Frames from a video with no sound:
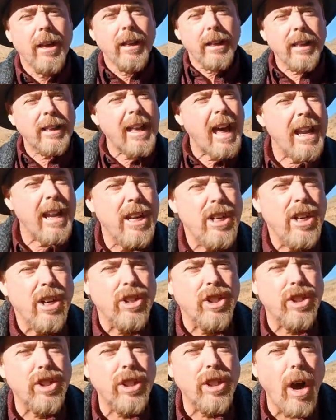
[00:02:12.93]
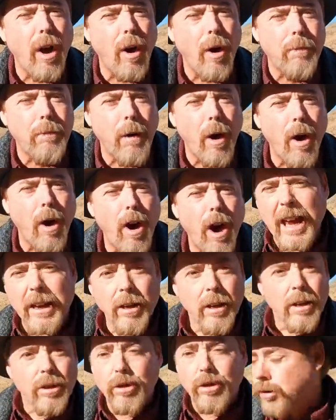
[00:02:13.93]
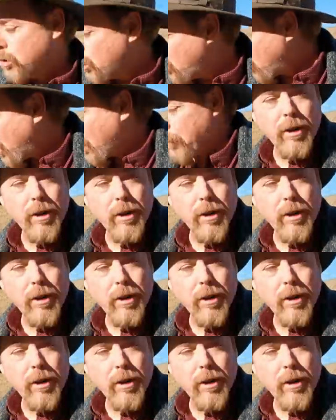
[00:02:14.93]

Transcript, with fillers: Get that in your skull, boy, so you know what I'm gonna